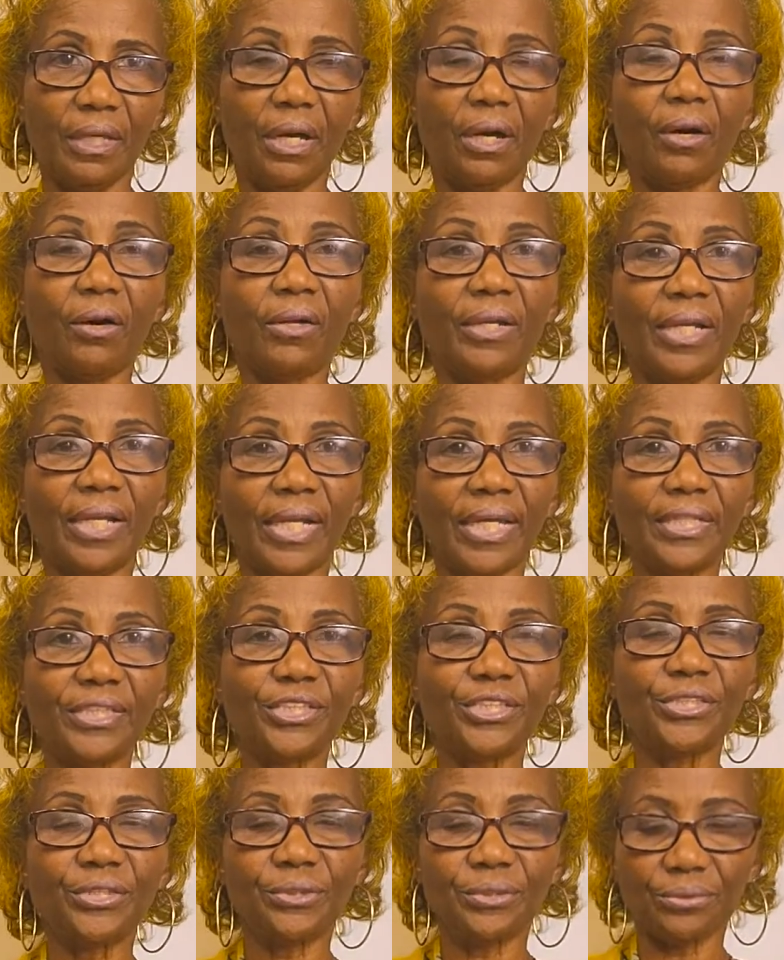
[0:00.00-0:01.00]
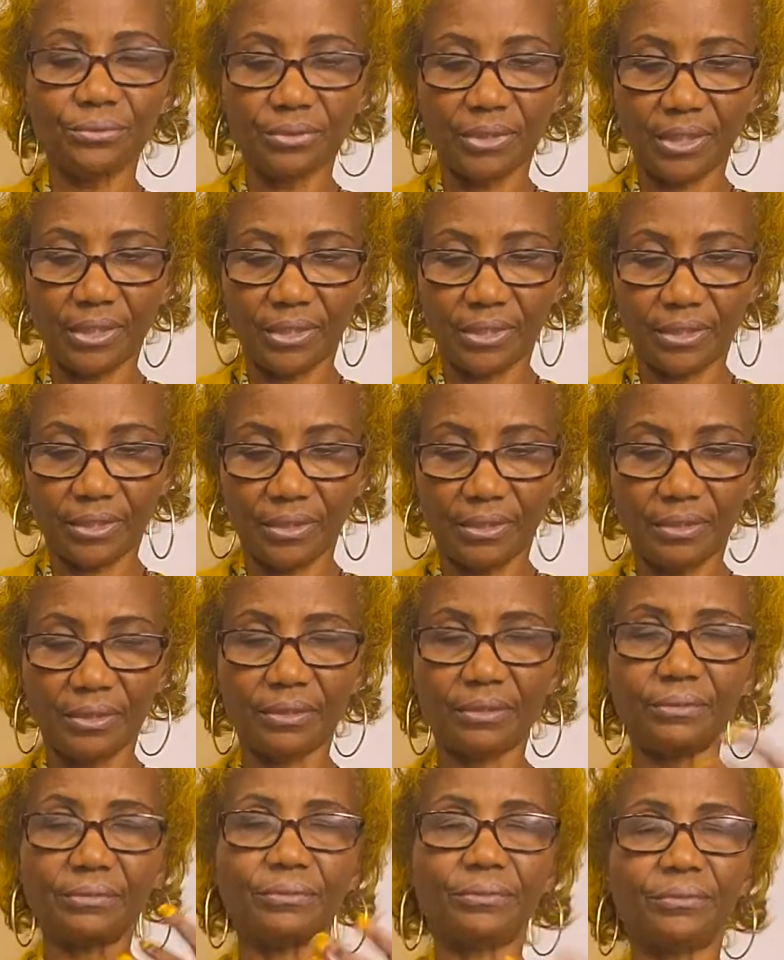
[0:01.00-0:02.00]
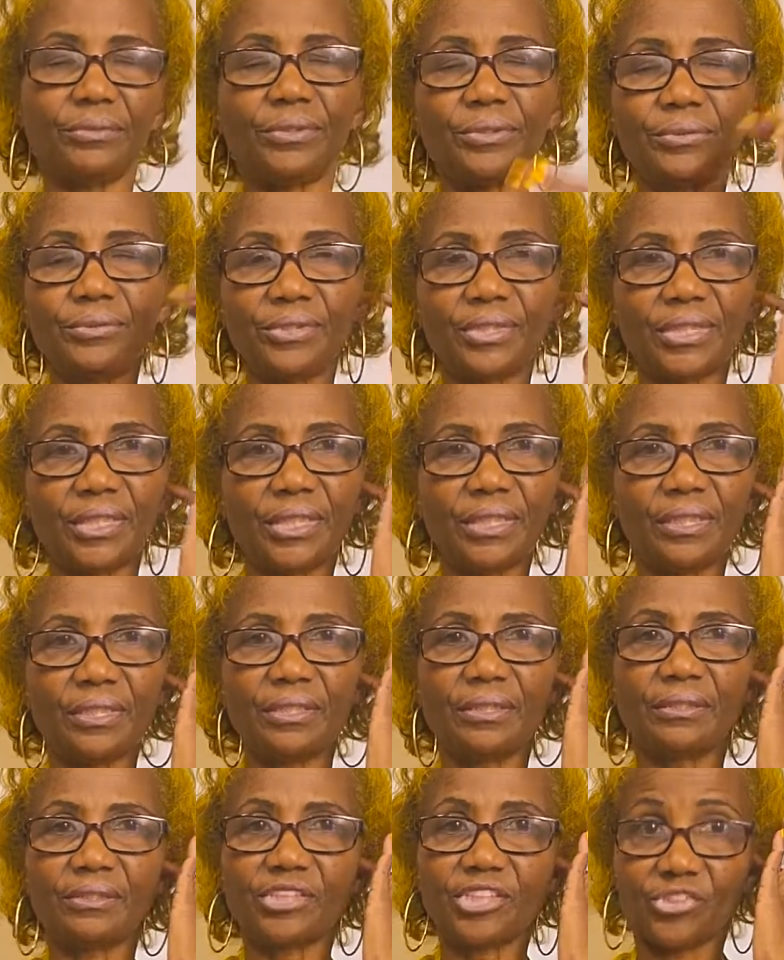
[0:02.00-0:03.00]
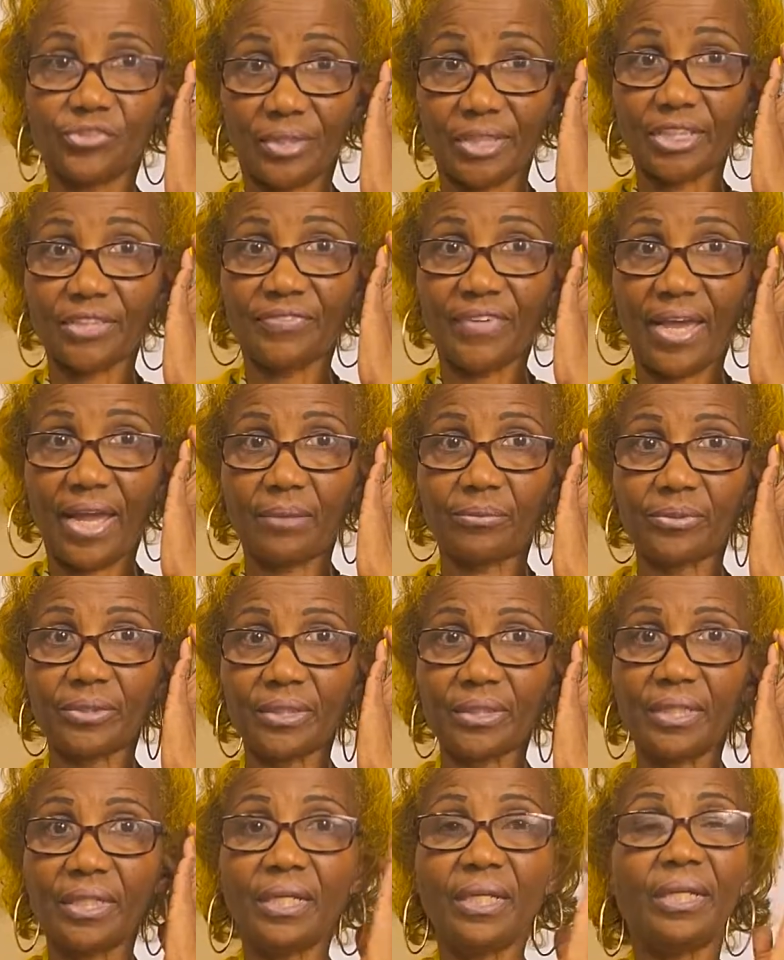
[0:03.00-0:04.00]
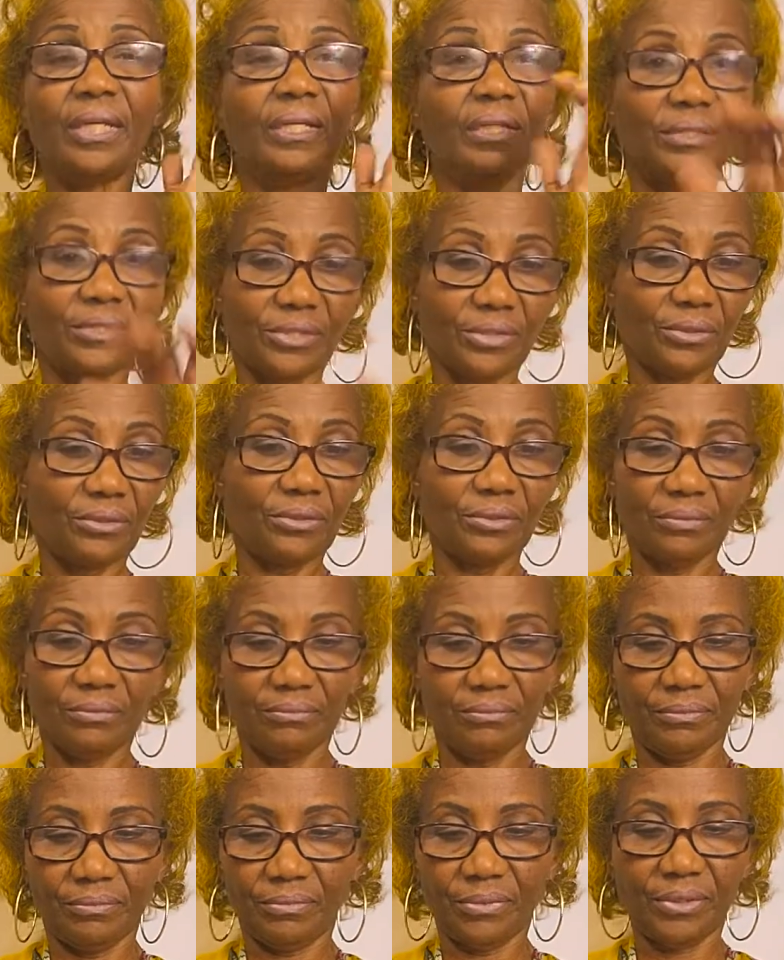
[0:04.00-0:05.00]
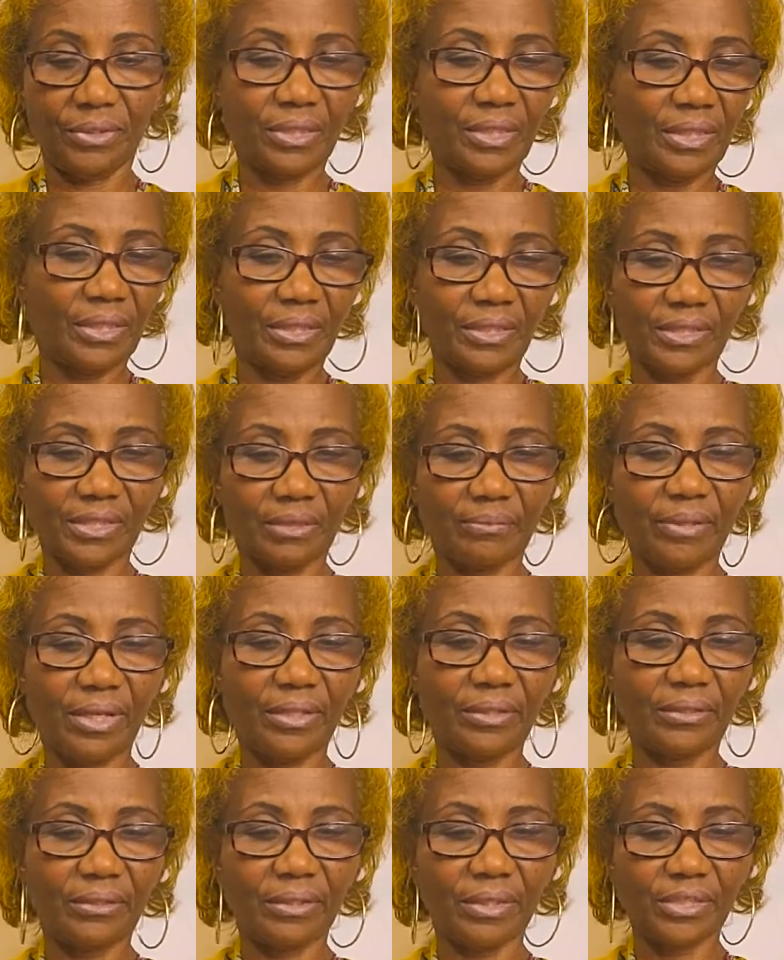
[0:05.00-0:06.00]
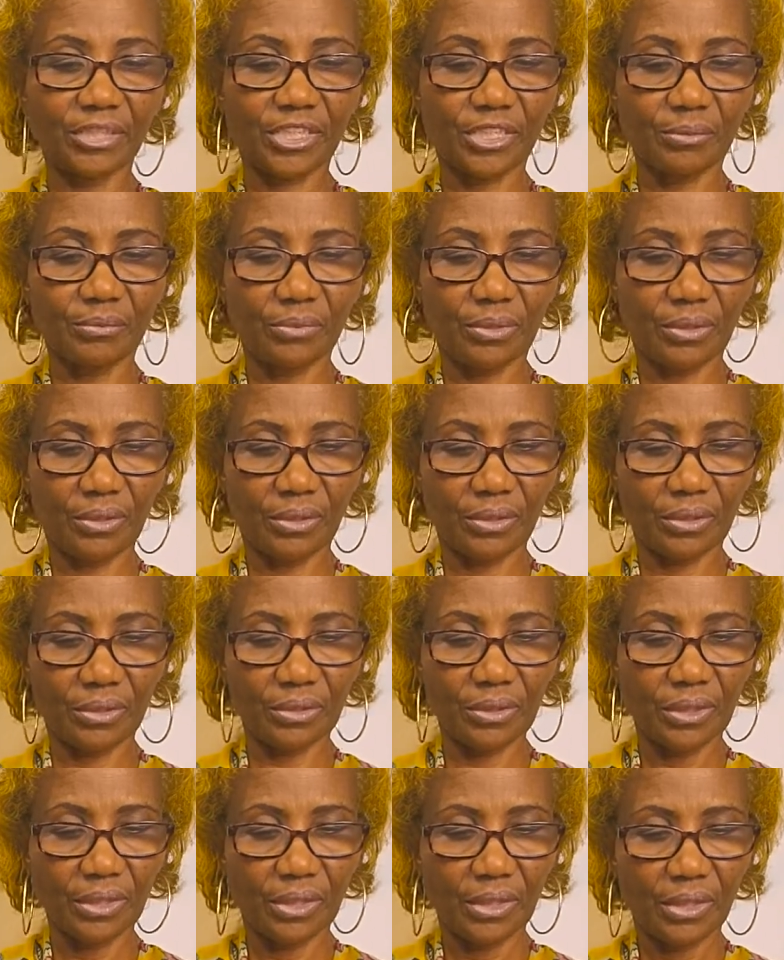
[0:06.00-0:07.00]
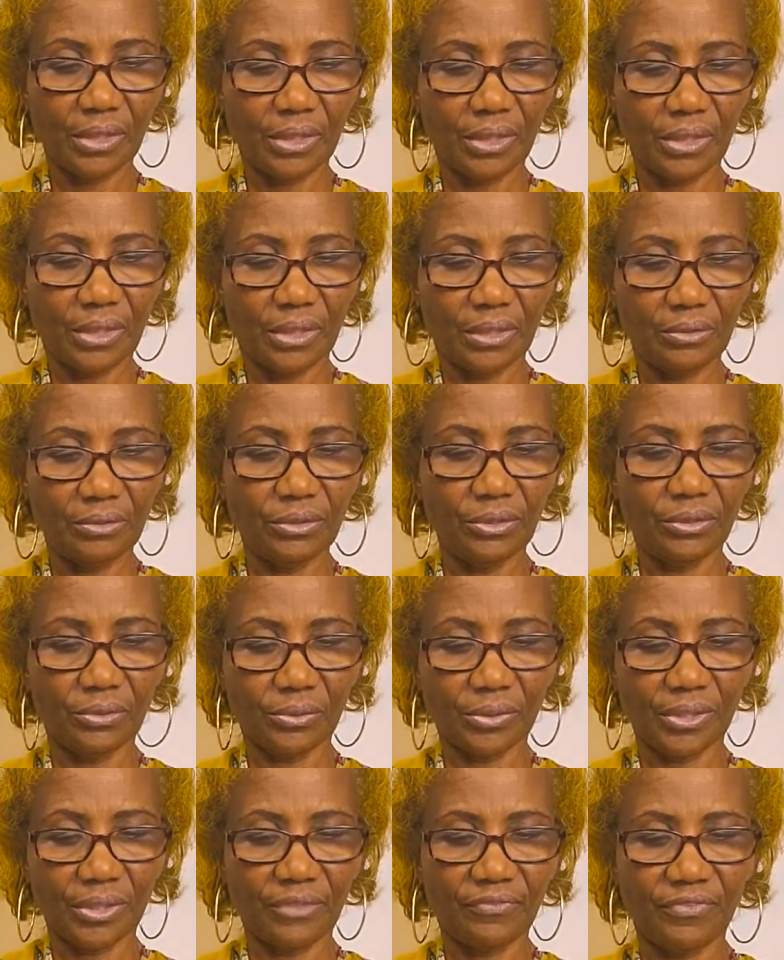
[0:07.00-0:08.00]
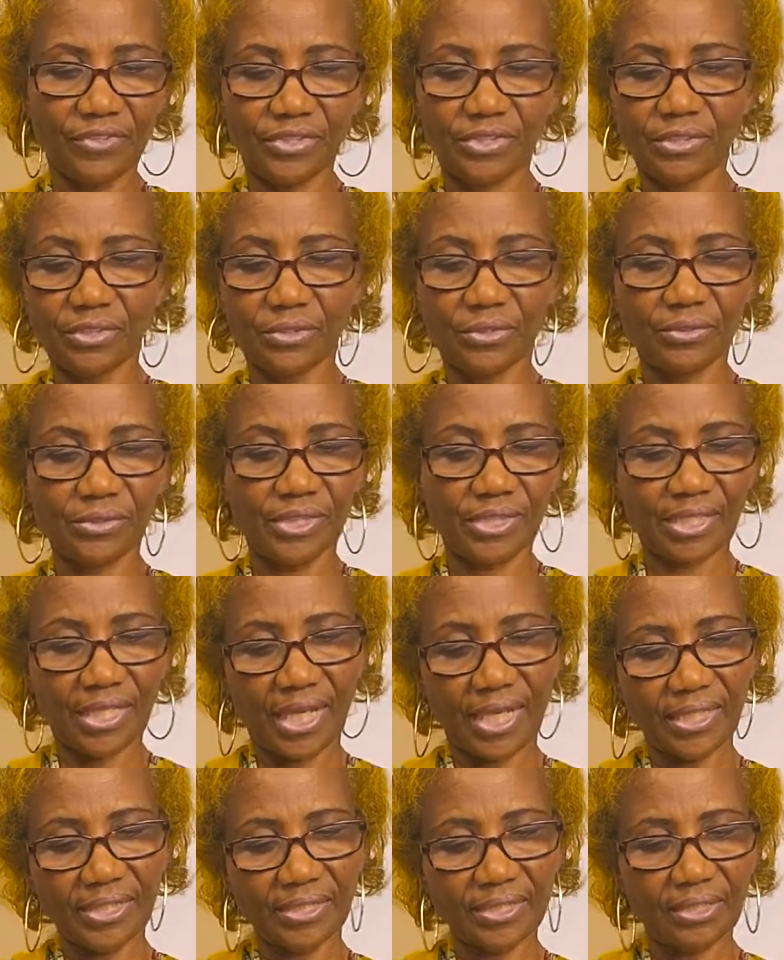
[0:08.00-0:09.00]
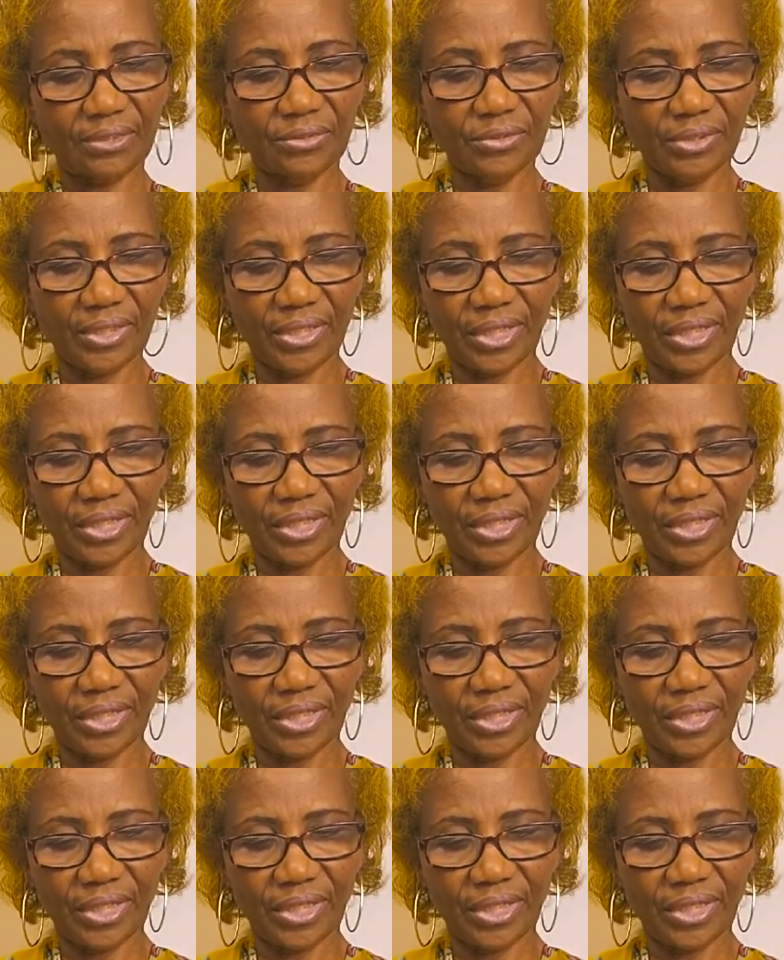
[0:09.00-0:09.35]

unless you are using stretch fabric, so it doesn't matter how small, if it's a good size, you